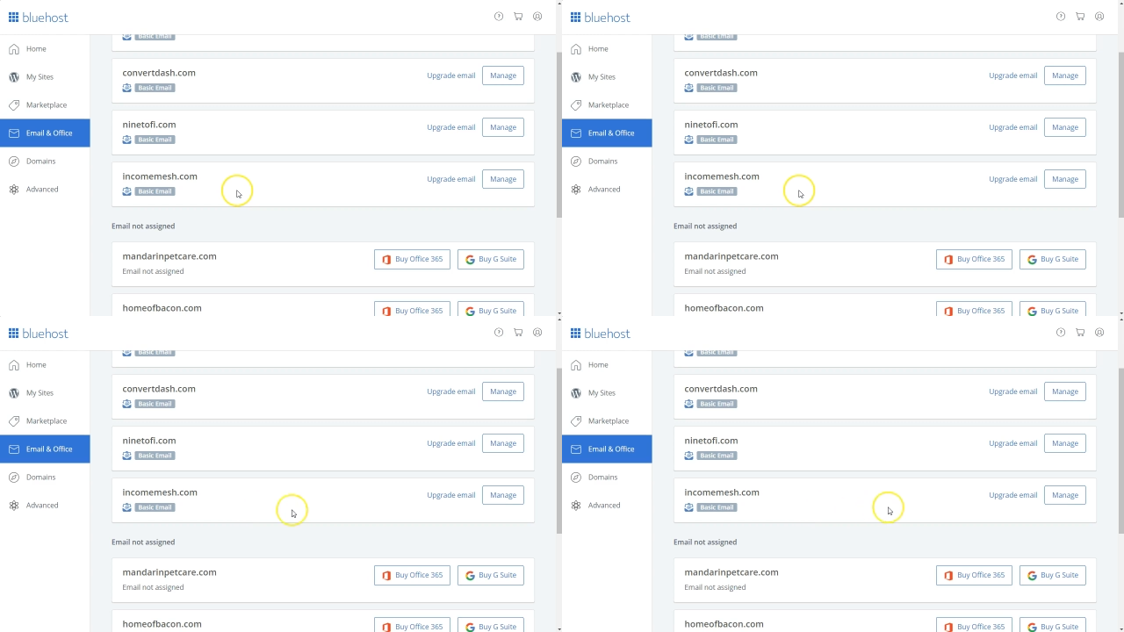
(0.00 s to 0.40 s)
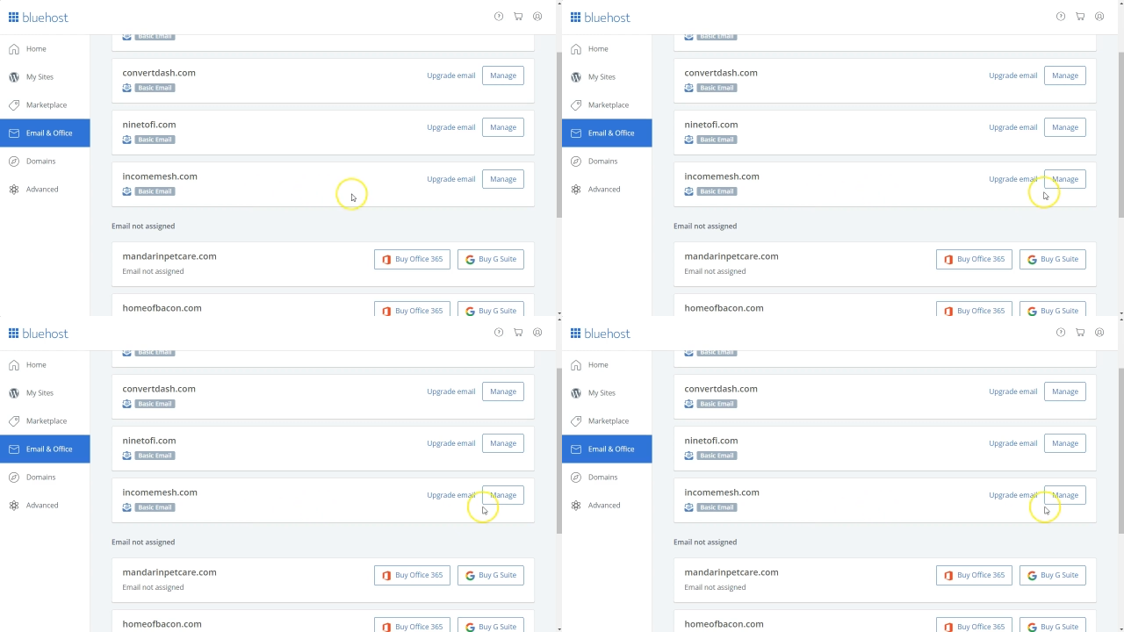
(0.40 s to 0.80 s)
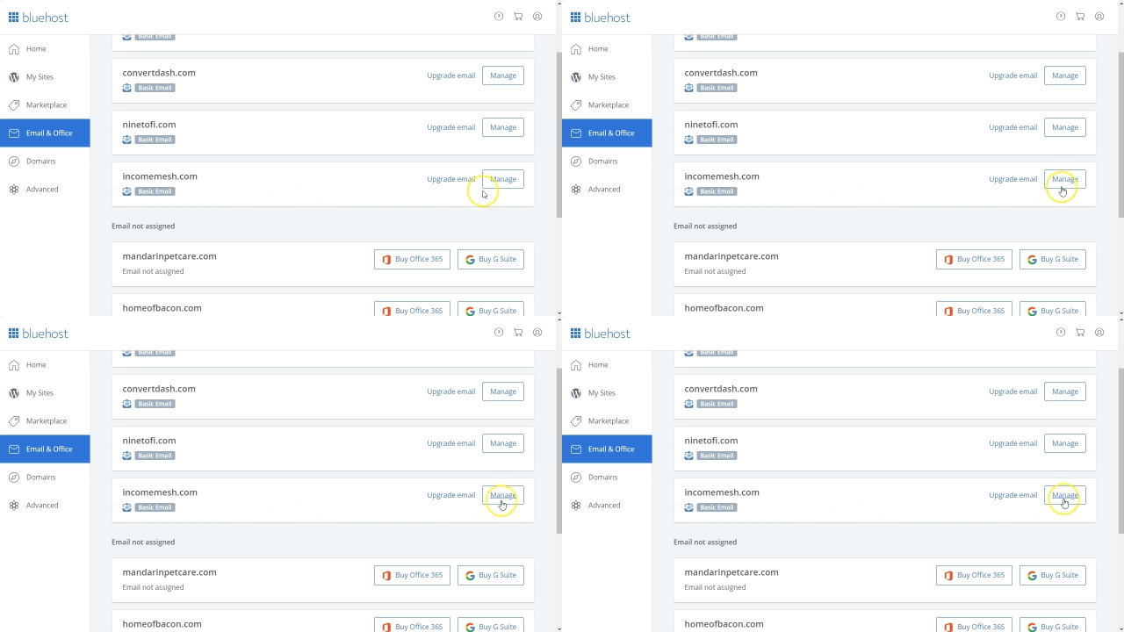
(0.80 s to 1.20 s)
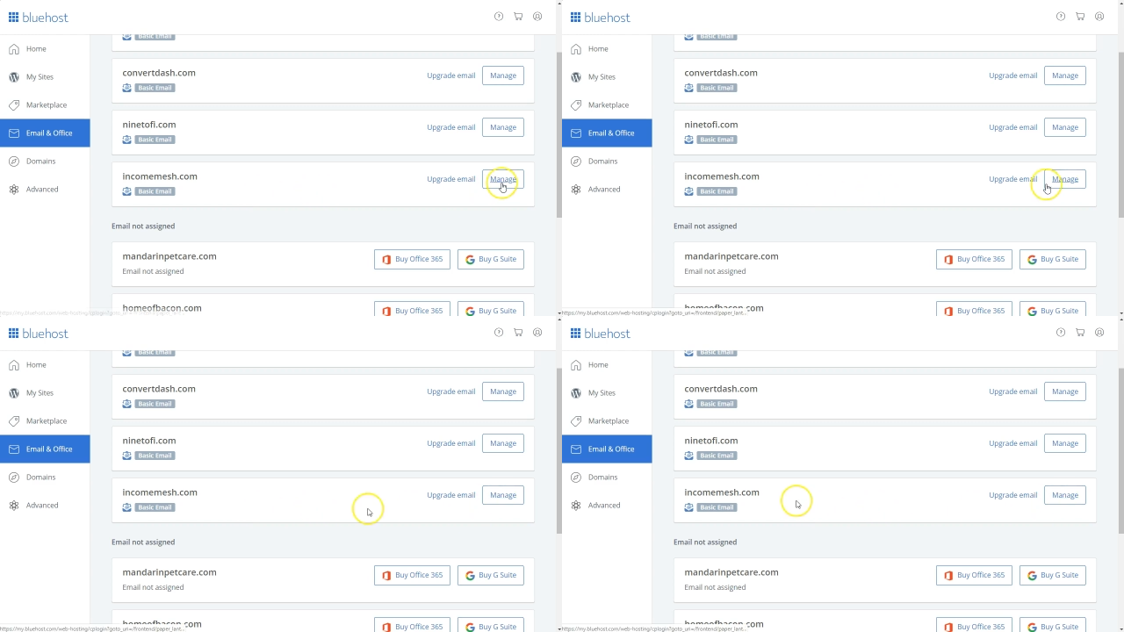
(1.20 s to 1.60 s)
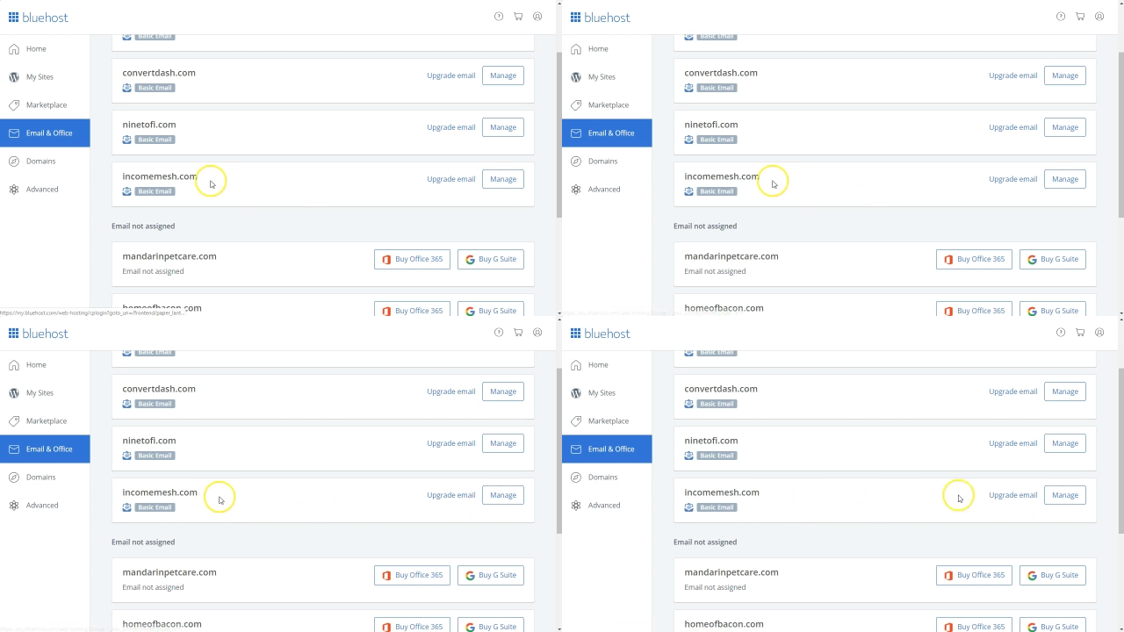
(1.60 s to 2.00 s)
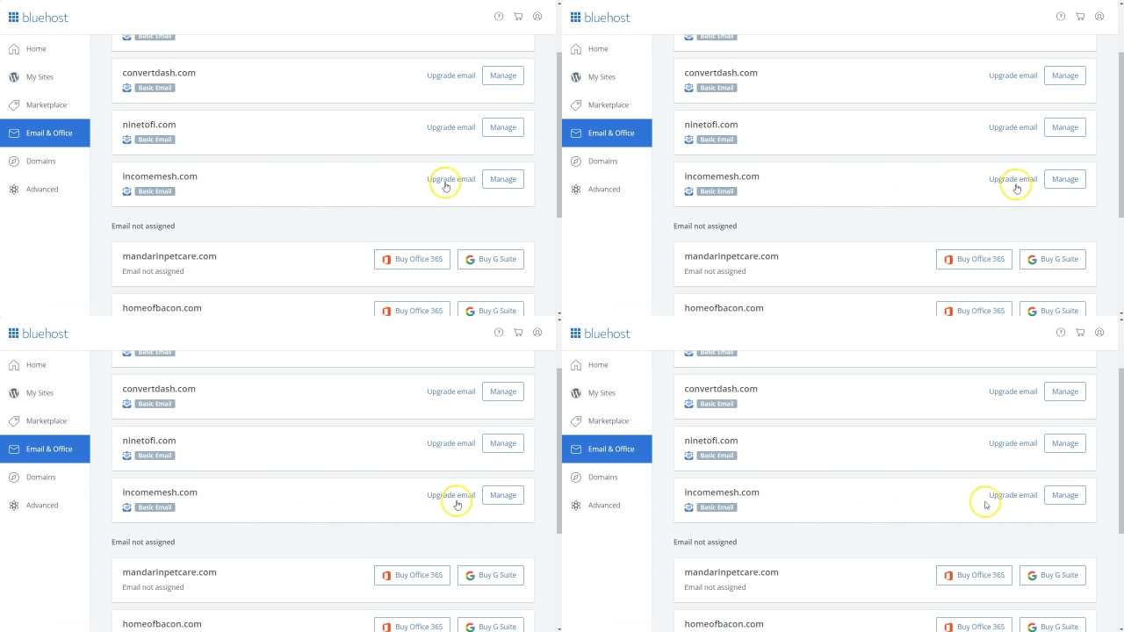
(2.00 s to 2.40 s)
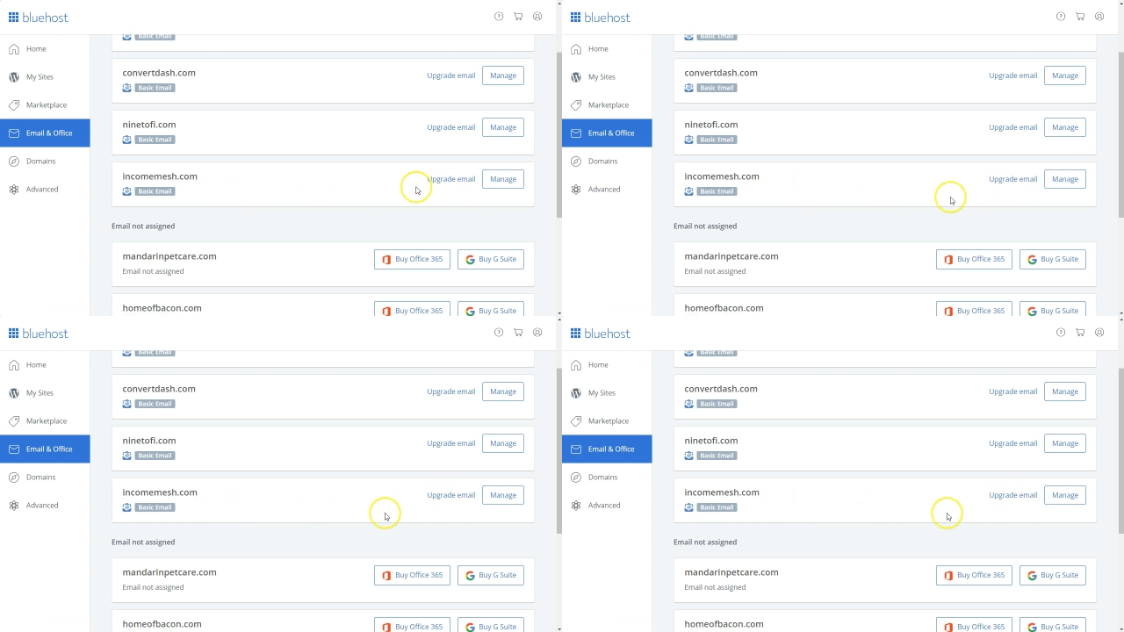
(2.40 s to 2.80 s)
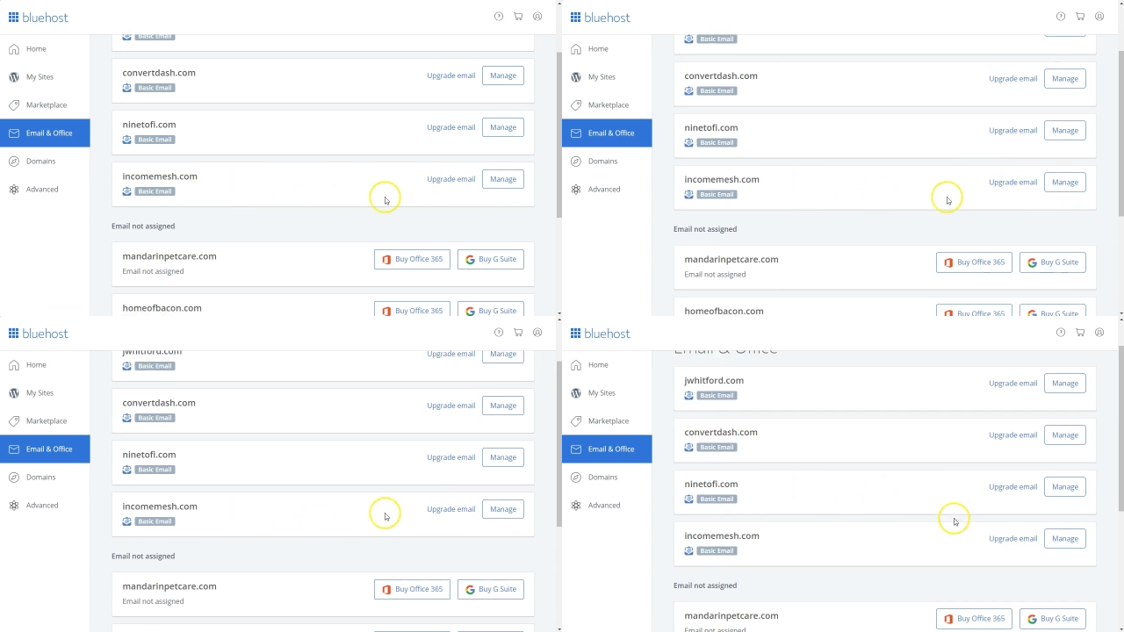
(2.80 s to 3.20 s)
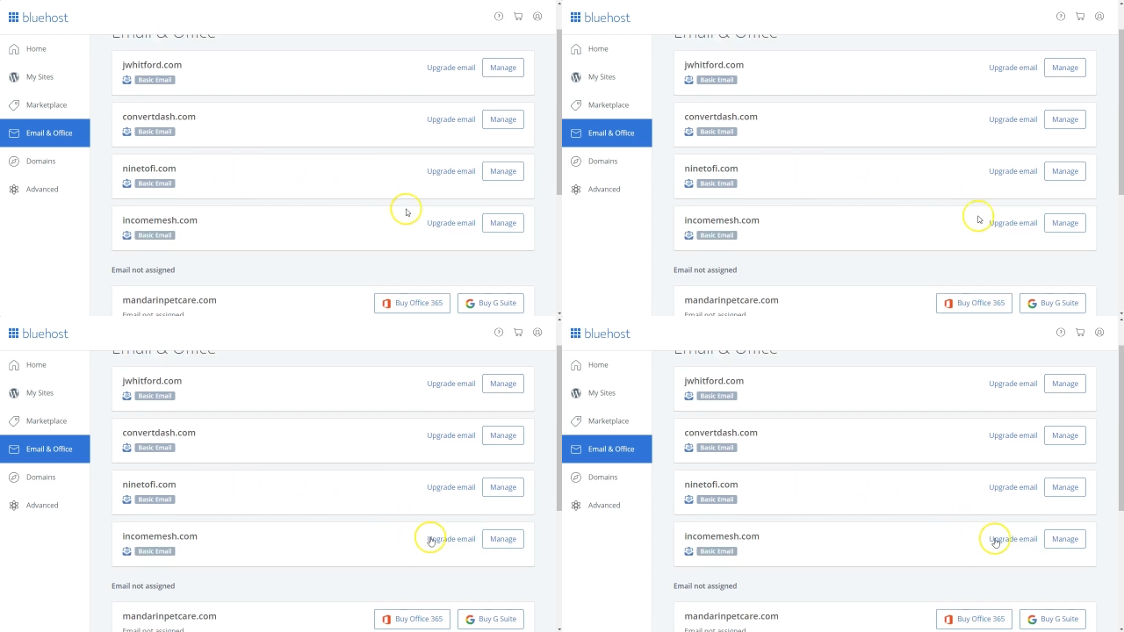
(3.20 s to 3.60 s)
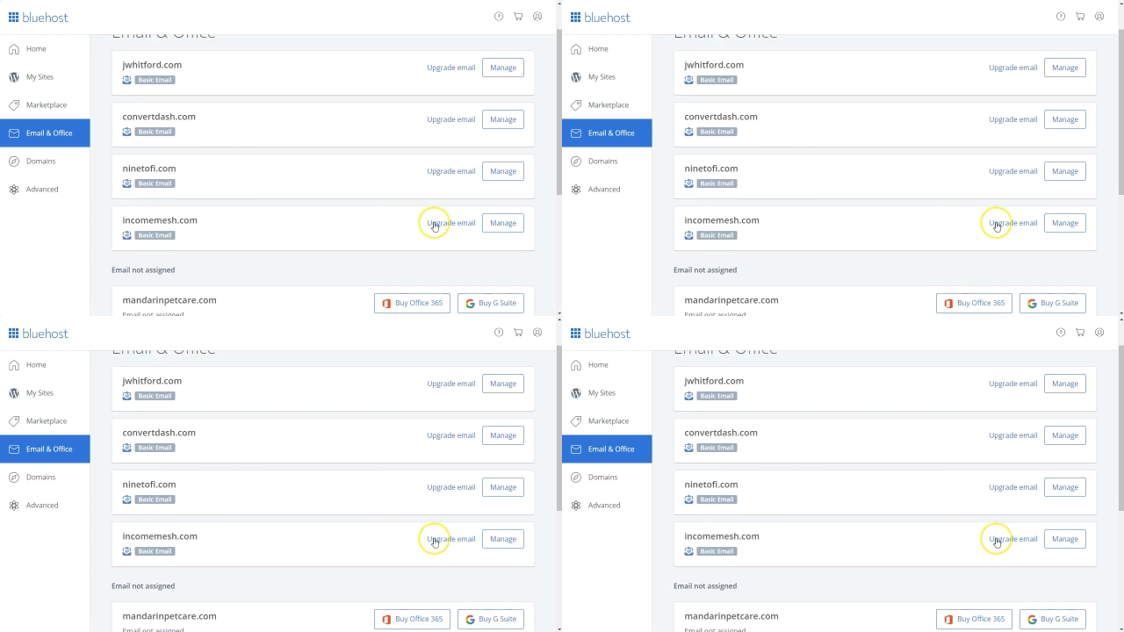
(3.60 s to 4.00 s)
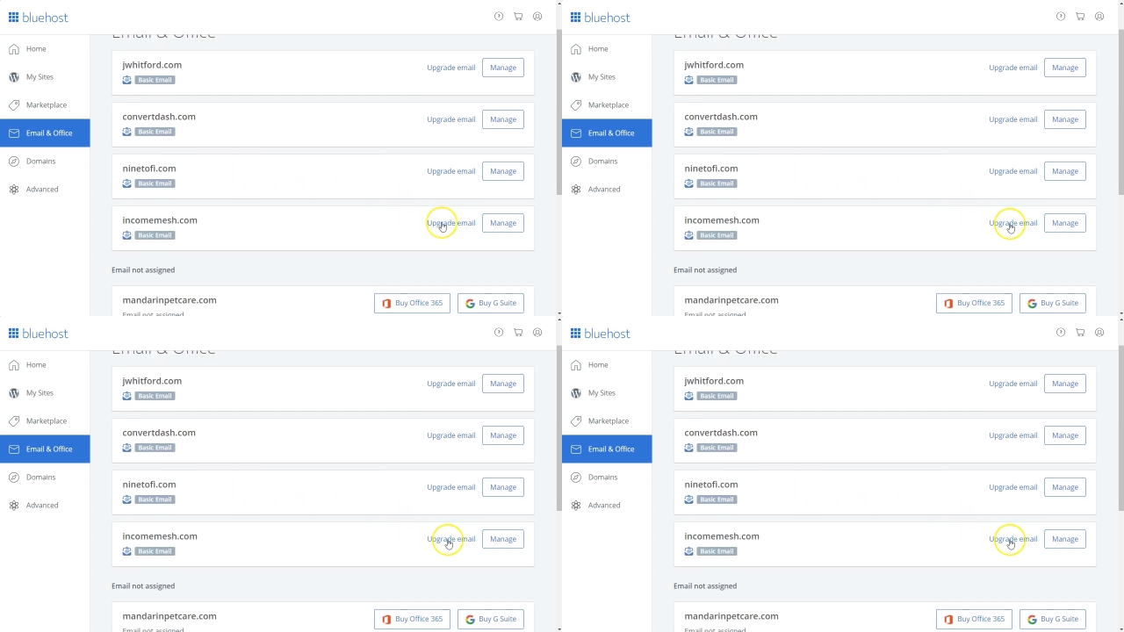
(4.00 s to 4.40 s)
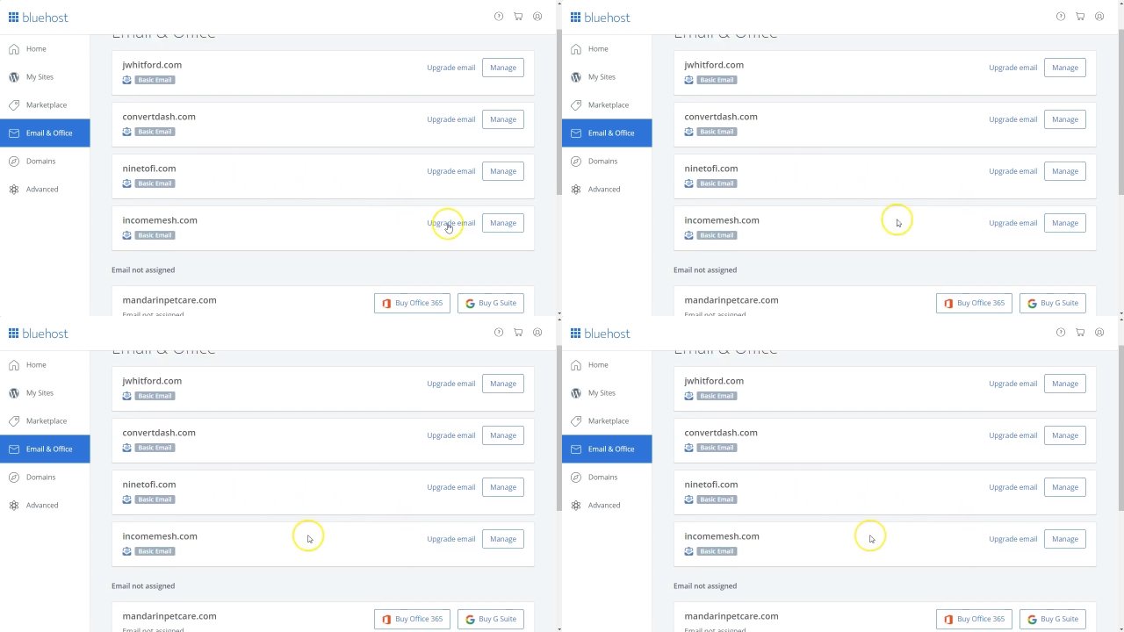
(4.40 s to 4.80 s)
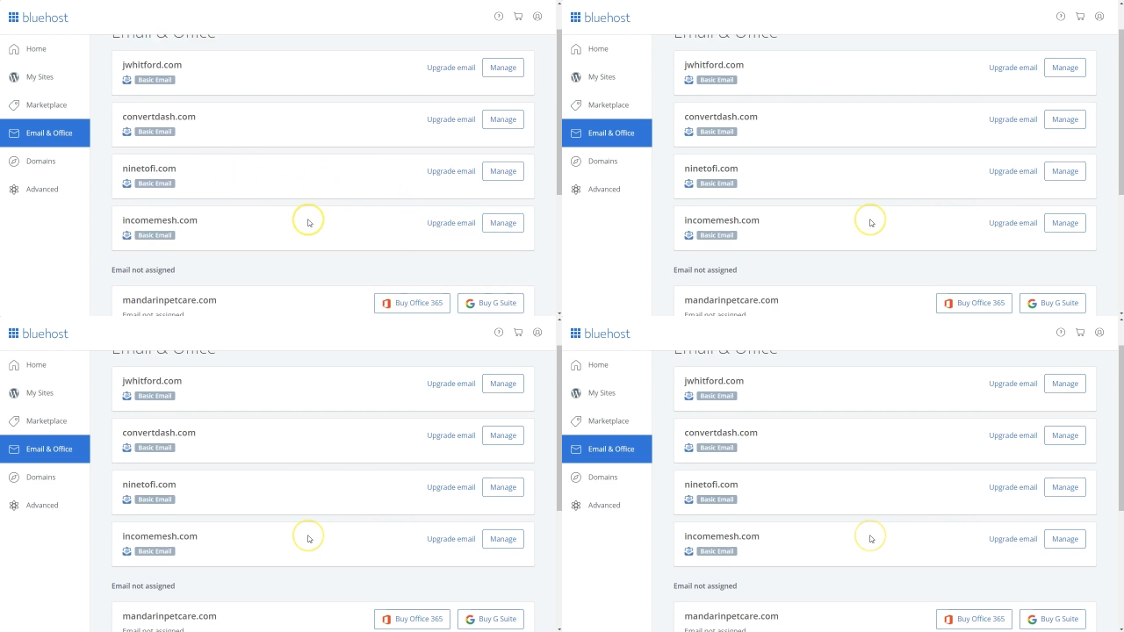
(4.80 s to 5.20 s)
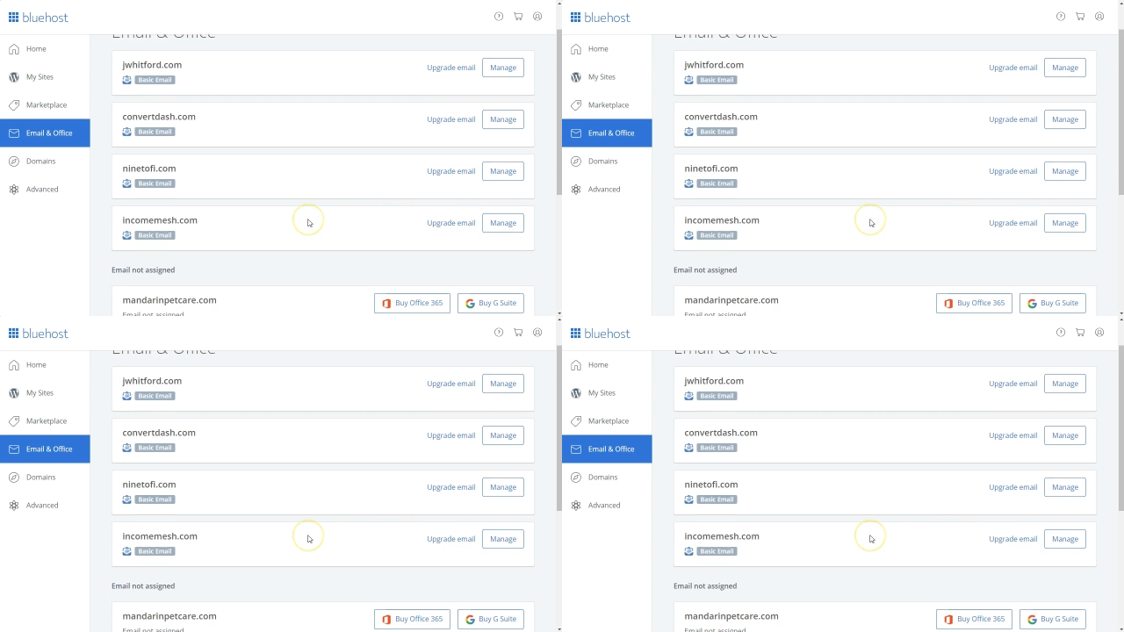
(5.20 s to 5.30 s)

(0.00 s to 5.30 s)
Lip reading: (no speaker visible)